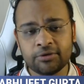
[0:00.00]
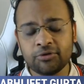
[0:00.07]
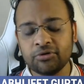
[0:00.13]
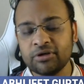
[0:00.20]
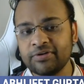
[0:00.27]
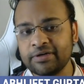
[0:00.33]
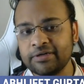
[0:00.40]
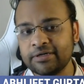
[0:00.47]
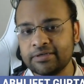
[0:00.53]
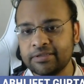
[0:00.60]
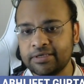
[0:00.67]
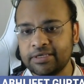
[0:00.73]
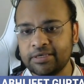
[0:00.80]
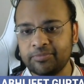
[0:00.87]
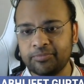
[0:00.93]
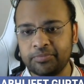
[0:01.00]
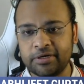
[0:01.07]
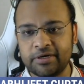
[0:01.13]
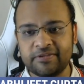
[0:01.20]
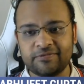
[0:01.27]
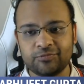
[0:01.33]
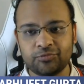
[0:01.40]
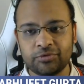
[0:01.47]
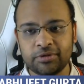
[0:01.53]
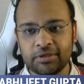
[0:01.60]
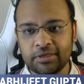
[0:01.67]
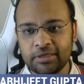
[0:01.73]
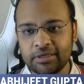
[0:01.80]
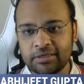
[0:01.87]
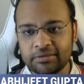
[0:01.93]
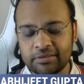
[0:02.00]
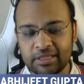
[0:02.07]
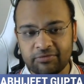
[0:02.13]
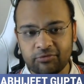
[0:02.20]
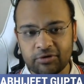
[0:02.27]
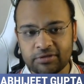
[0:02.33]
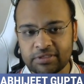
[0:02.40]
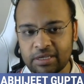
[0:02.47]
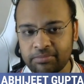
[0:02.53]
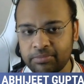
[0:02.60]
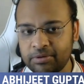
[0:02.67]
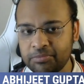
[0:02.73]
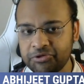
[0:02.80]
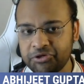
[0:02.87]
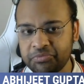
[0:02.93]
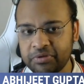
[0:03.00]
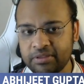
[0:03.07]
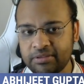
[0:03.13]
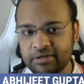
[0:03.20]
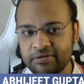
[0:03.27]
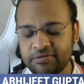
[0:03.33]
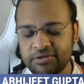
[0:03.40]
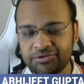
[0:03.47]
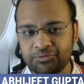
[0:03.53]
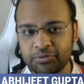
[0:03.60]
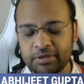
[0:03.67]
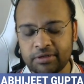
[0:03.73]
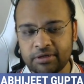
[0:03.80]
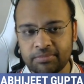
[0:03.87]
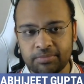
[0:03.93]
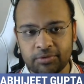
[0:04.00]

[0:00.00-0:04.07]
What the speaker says: could have ended the game pretty soon. Like for example, bishop e3 is just winning a